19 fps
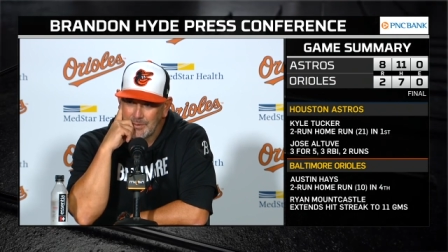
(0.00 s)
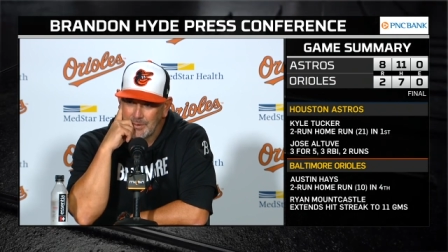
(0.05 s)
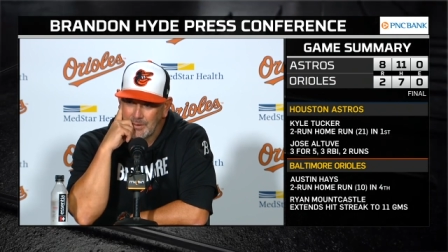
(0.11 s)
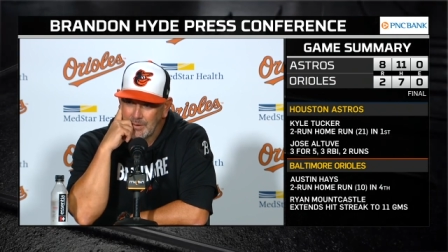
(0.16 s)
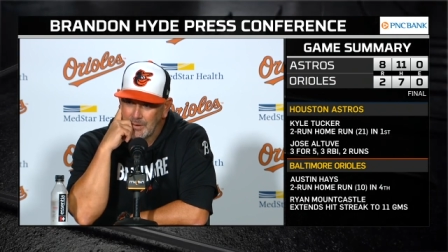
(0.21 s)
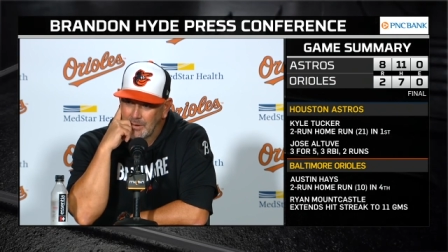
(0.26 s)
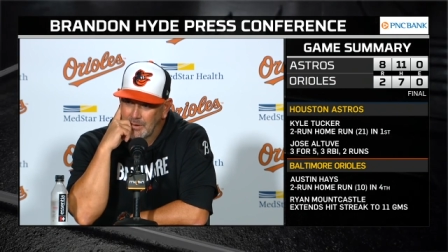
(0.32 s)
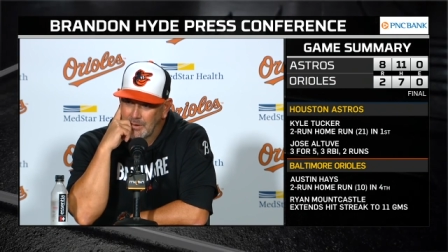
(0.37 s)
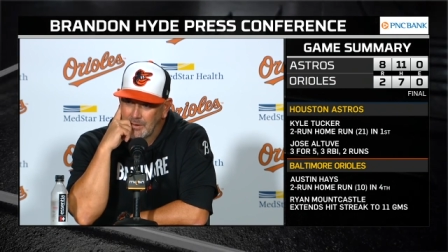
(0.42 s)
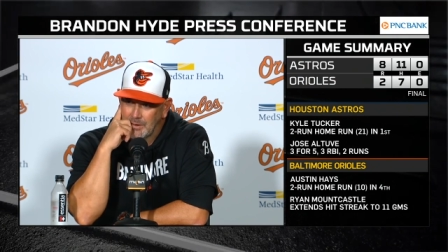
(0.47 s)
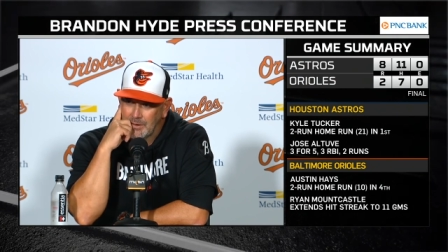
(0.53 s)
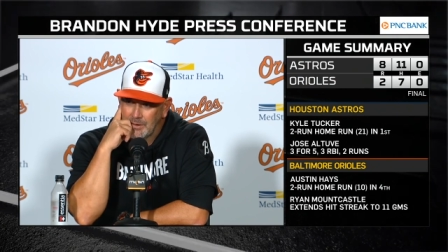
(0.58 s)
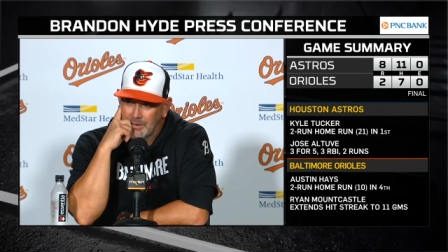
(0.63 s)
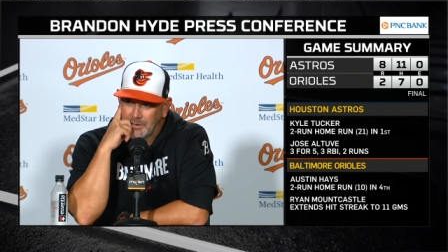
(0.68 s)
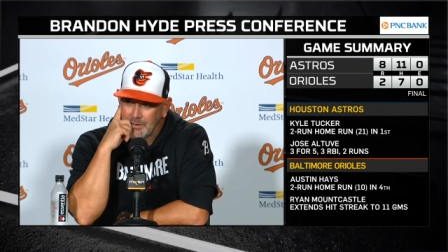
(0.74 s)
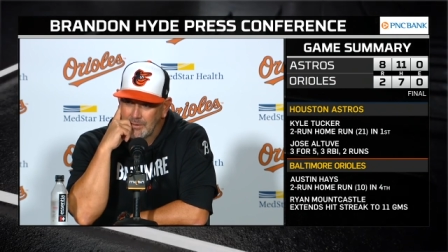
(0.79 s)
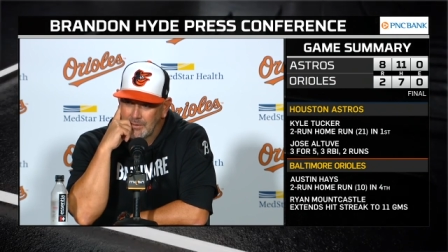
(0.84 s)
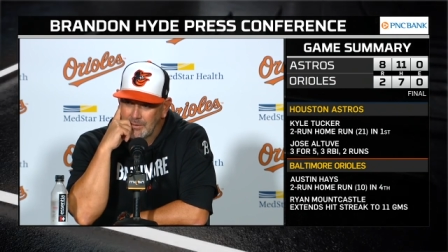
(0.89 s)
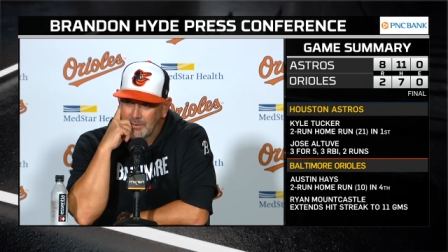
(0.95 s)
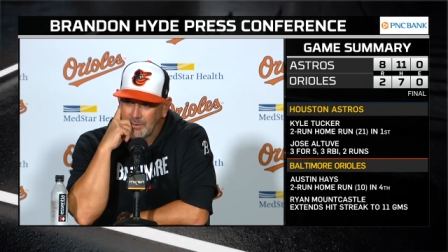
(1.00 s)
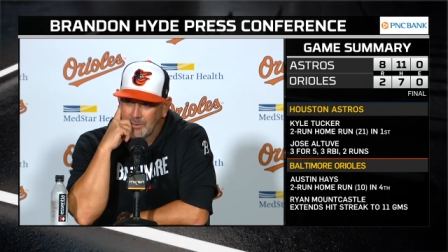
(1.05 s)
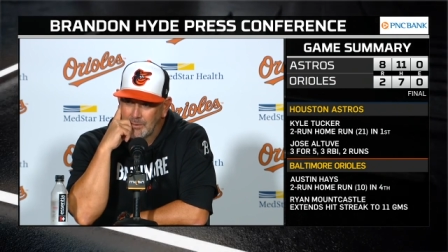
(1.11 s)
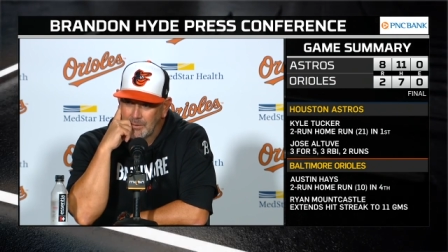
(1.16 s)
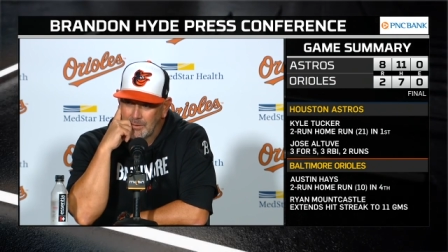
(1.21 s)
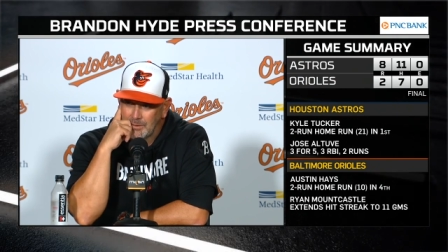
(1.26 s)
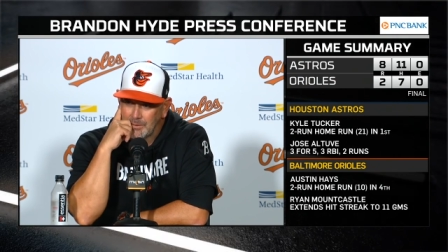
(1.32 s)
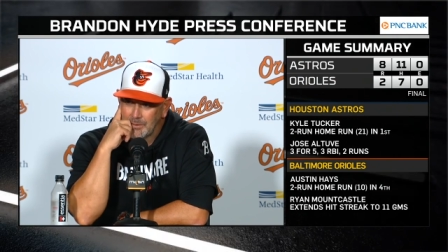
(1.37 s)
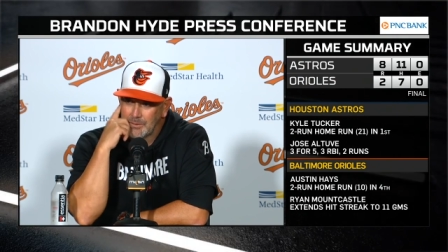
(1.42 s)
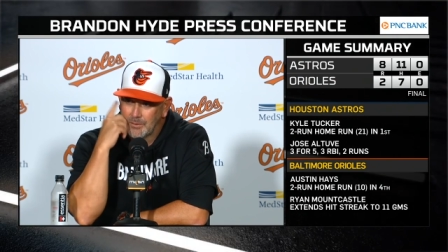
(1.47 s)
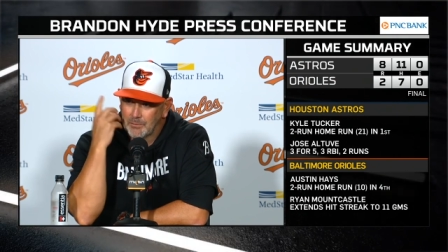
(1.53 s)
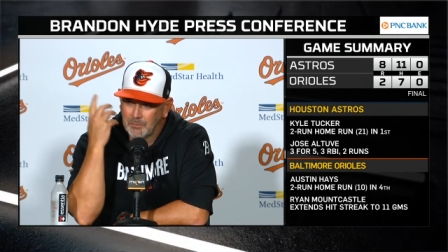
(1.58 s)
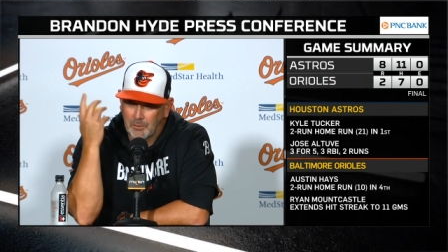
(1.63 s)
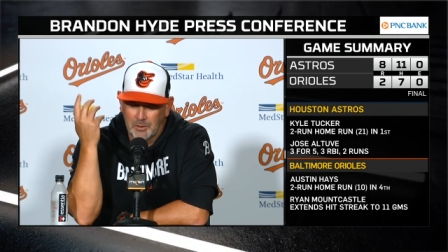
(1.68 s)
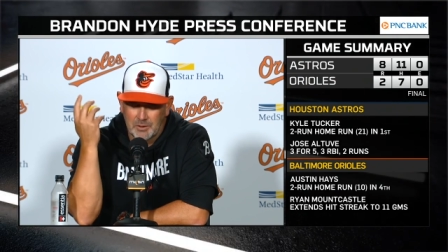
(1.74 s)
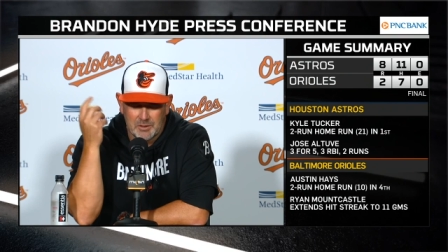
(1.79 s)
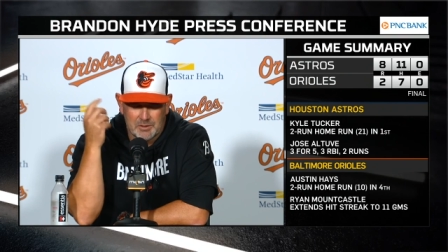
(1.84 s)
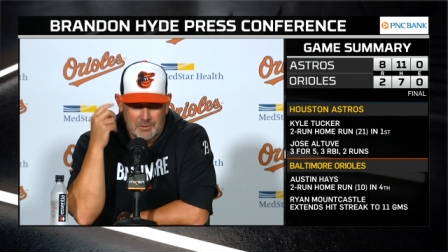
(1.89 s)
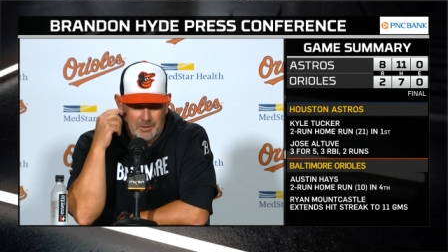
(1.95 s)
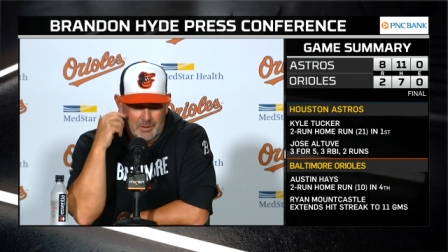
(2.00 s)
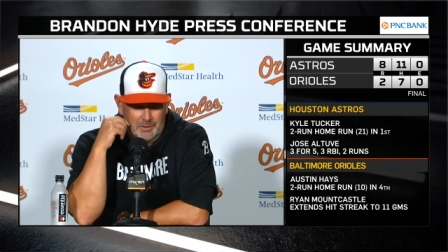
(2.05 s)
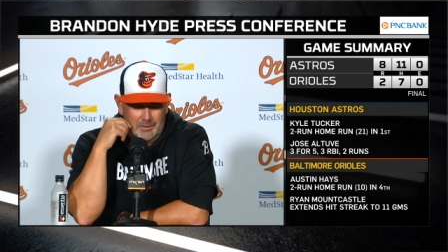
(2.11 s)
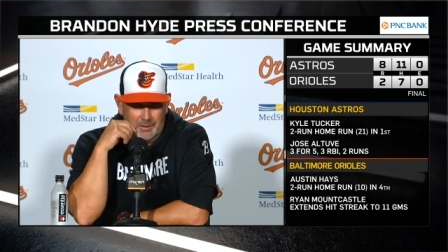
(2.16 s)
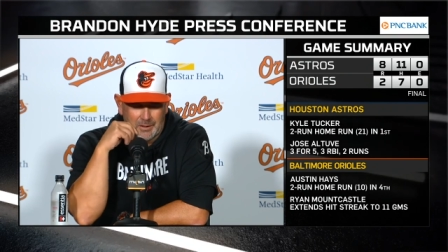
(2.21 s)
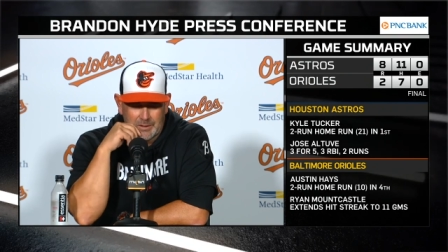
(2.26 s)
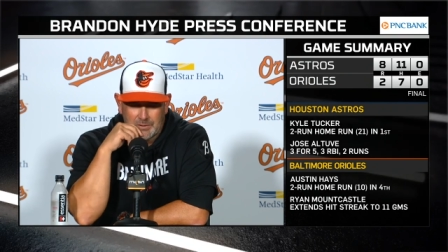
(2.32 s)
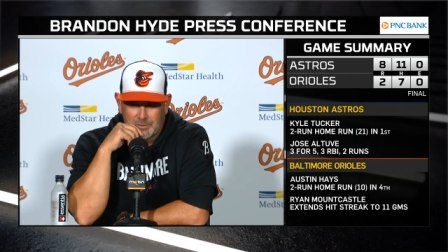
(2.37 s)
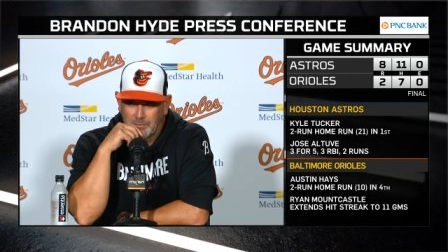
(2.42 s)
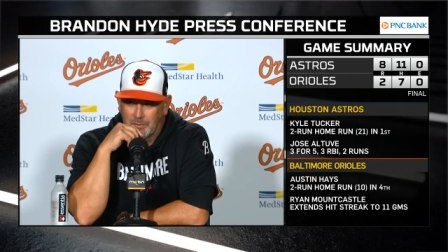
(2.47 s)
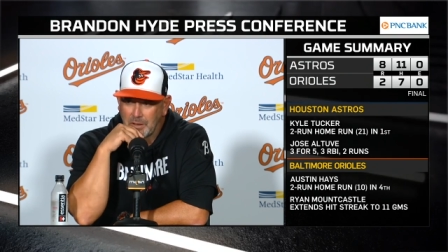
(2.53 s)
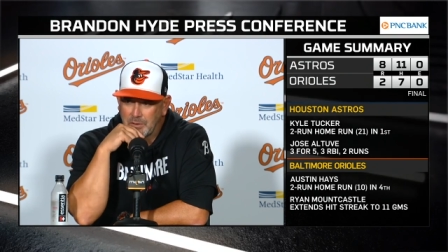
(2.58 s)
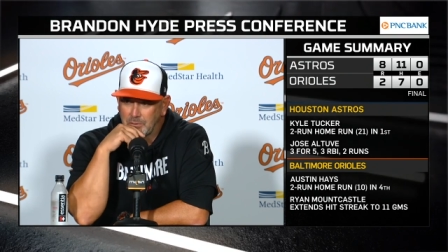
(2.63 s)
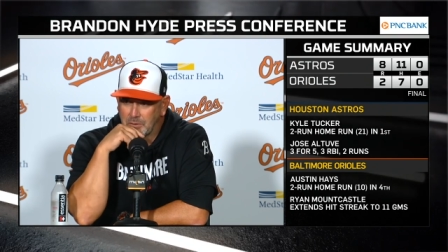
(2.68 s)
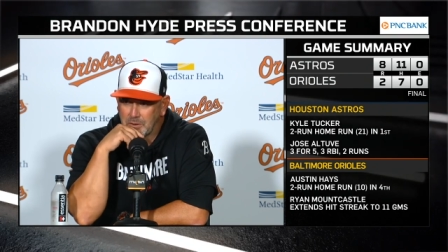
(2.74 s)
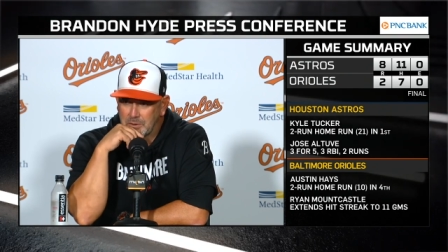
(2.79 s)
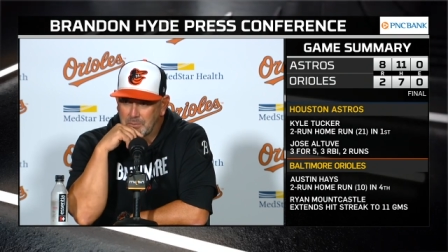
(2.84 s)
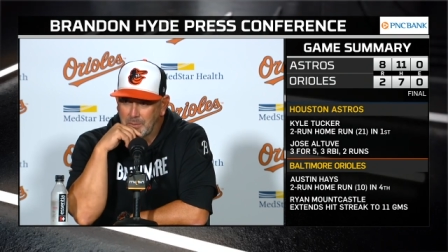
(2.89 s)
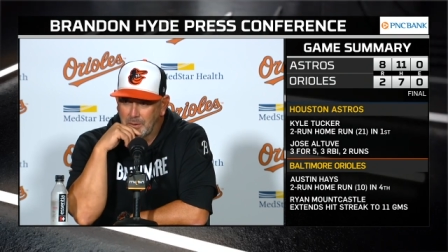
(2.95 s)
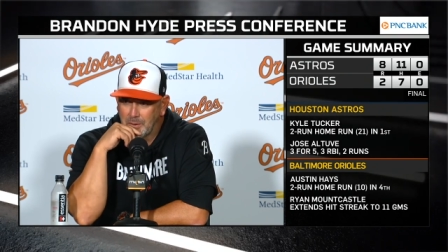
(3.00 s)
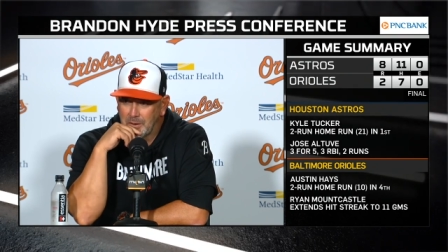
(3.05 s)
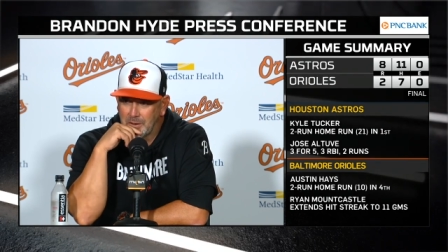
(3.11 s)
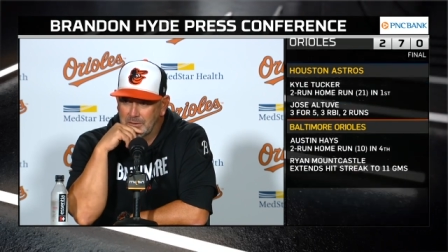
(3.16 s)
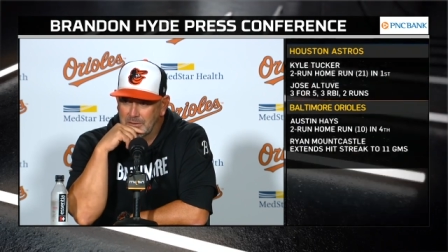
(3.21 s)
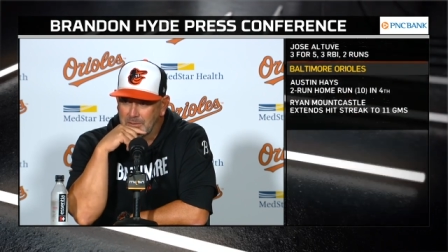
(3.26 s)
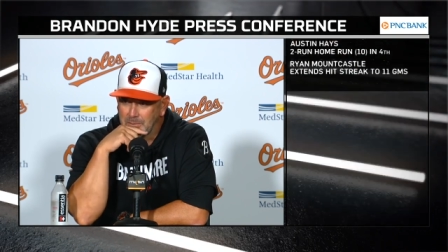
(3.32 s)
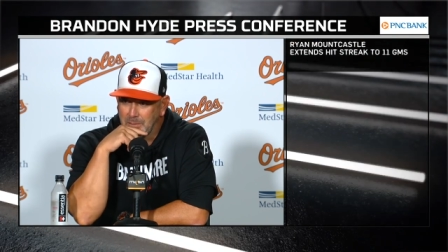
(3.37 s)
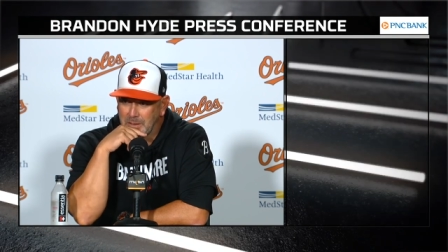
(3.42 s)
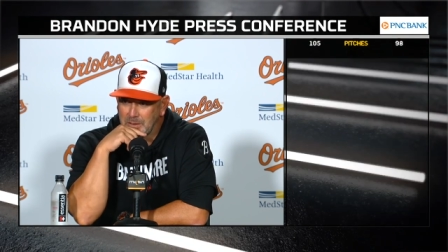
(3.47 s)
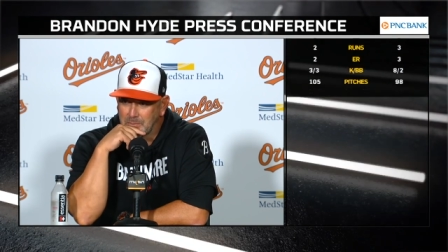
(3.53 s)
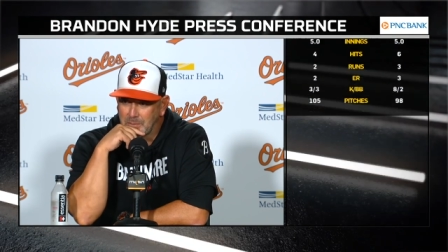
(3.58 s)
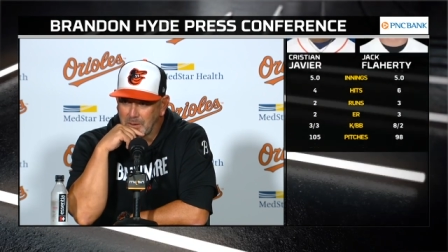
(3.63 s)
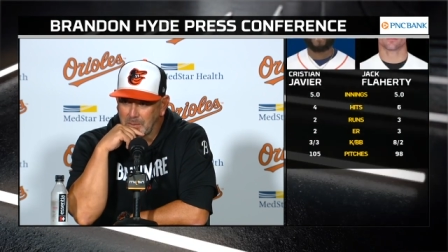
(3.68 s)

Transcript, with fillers: be able to pitch through those spots? Well, just I think it's veteran experience and makes